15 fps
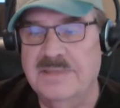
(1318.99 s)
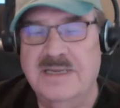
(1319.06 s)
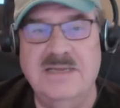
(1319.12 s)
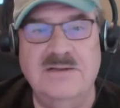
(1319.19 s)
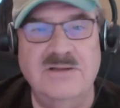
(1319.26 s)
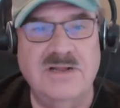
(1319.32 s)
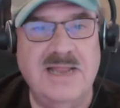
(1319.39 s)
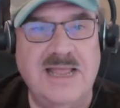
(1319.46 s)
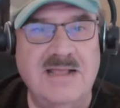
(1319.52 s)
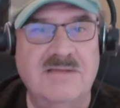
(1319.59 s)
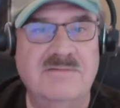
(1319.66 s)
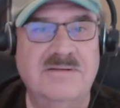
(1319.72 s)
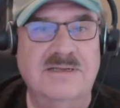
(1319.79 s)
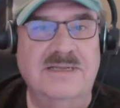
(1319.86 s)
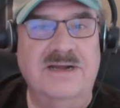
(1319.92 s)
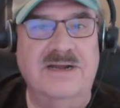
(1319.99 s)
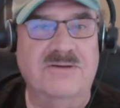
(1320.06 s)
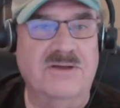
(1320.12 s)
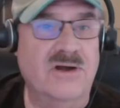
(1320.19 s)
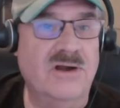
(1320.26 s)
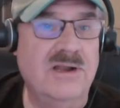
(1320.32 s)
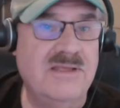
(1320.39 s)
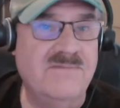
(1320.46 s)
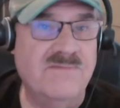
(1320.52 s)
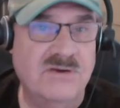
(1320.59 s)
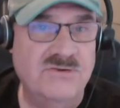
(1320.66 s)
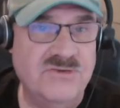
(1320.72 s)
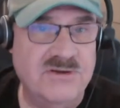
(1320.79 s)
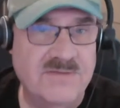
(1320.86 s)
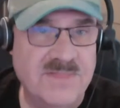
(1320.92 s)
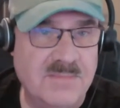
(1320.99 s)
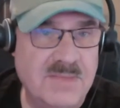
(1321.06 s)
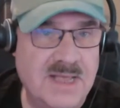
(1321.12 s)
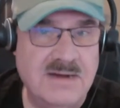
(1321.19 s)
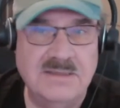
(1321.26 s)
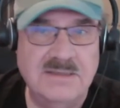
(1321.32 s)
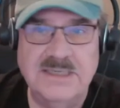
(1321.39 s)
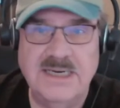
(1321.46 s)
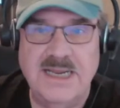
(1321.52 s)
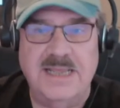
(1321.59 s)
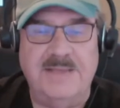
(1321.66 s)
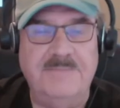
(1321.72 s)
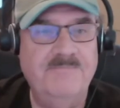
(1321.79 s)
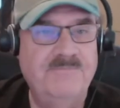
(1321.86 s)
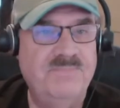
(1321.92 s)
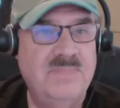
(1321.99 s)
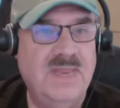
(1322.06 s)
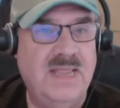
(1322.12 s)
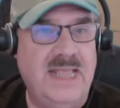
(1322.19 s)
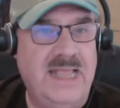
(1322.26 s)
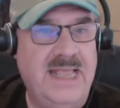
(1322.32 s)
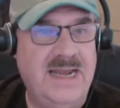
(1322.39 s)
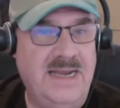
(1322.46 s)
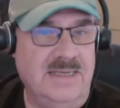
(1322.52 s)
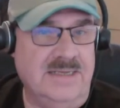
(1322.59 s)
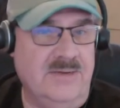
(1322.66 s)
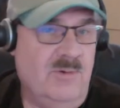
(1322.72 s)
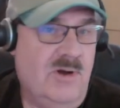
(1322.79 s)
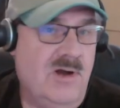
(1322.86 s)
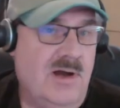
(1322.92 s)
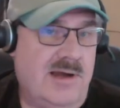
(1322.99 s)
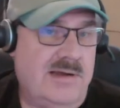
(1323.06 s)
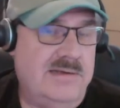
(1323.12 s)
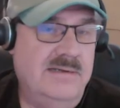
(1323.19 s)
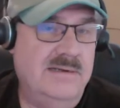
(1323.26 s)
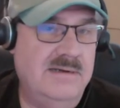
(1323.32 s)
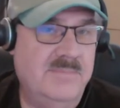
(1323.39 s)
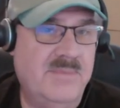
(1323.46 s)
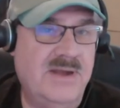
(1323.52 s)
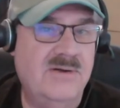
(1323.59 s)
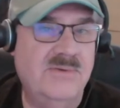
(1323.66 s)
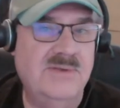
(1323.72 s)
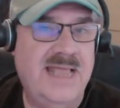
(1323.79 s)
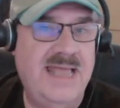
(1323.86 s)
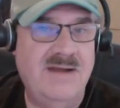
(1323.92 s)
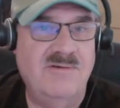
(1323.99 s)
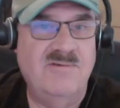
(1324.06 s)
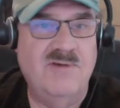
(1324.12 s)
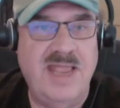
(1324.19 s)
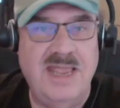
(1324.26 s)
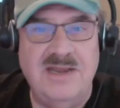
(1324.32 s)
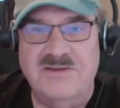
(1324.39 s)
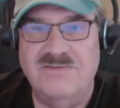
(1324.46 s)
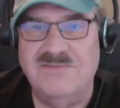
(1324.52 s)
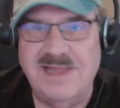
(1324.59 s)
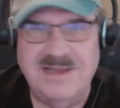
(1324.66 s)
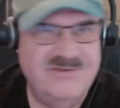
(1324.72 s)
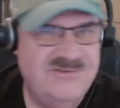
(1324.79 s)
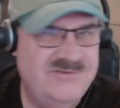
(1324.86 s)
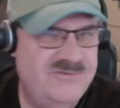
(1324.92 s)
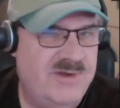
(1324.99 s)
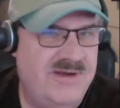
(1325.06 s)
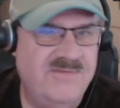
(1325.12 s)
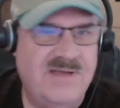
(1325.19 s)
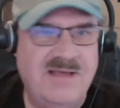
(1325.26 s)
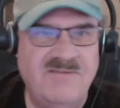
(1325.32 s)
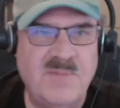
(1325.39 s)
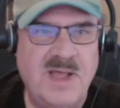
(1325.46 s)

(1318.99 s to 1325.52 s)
It looked like a you know an early version of the Model T and it worked but it only had a range of like 25